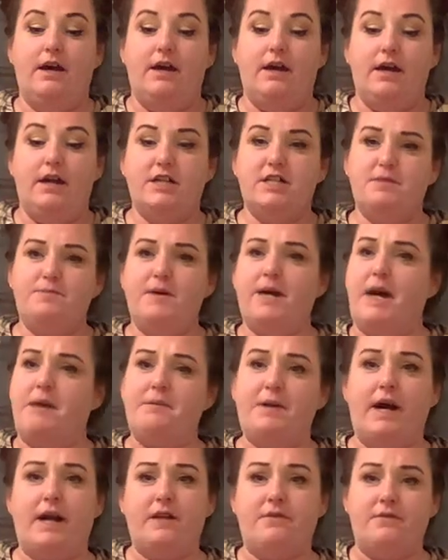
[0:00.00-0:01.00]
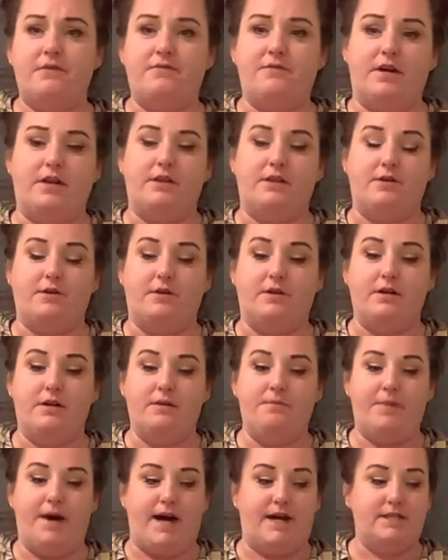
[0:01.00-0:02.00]
it just became kind of a fun little
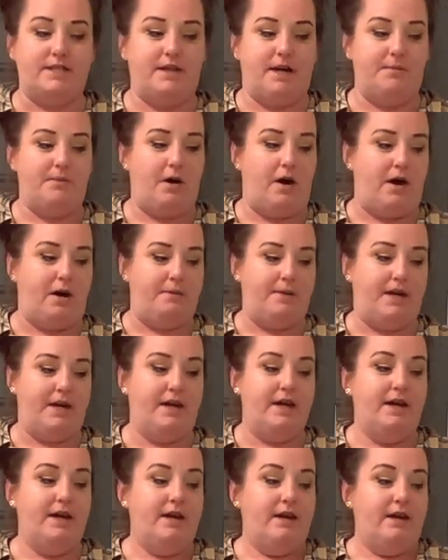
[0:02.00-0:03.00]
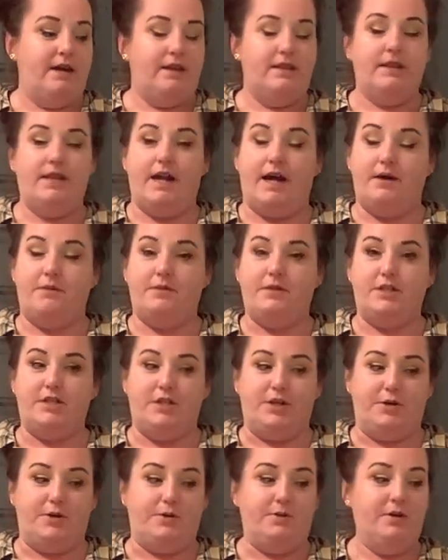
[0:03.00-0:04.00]
pastime hobby that I would
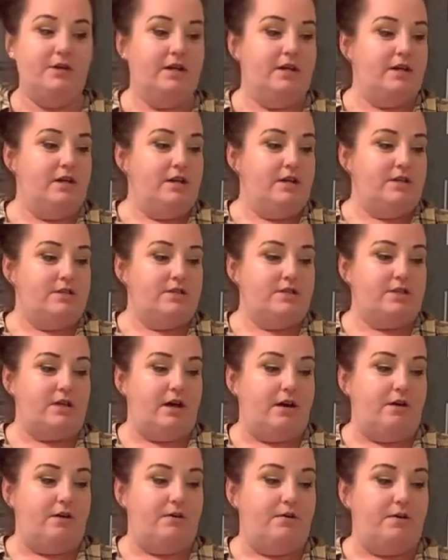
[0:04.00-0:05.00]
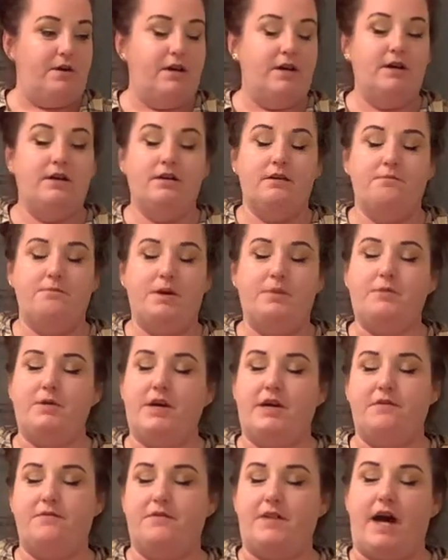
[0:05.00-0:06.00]
do. So people
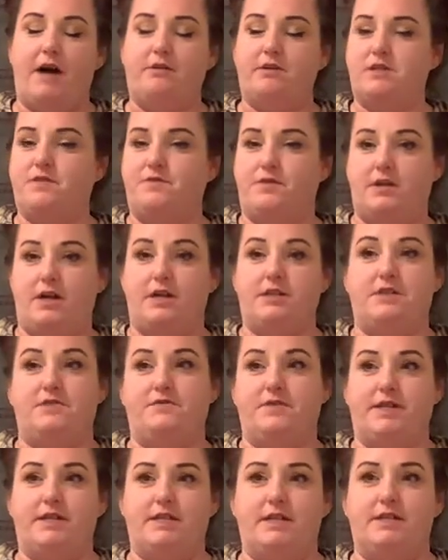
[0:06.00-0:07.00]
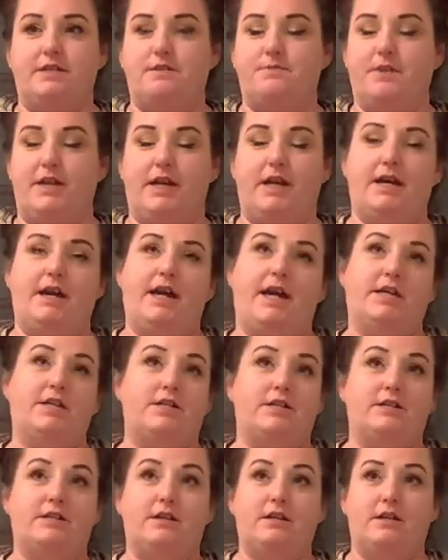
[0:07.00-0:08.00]
give flowers for lots of reasons, many
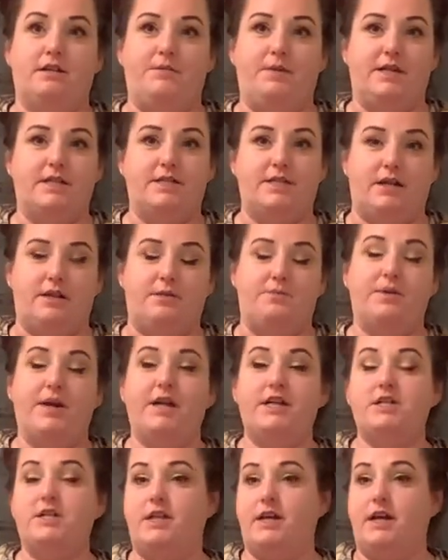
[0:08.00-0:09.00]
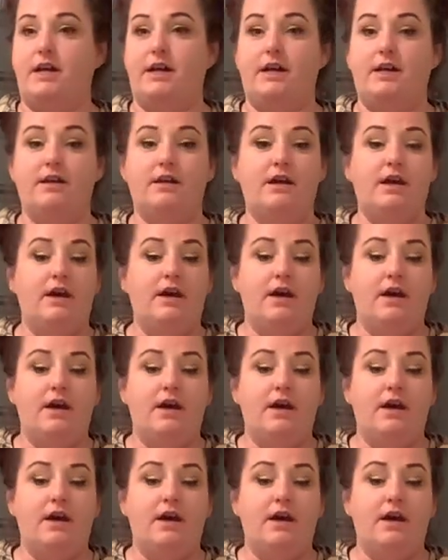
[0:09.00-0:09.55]
occasions. It could be a celebration,